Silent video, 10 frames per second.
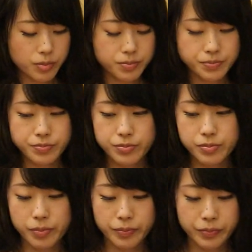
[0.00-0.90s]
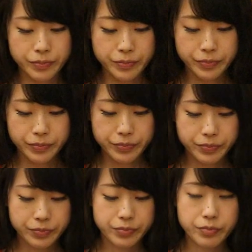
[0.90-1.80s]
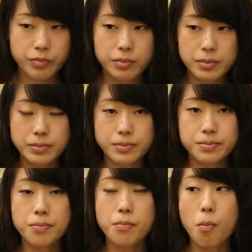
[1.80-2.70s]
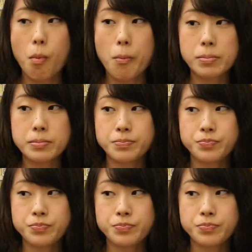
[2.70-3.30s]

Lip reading: The person shown says nothing.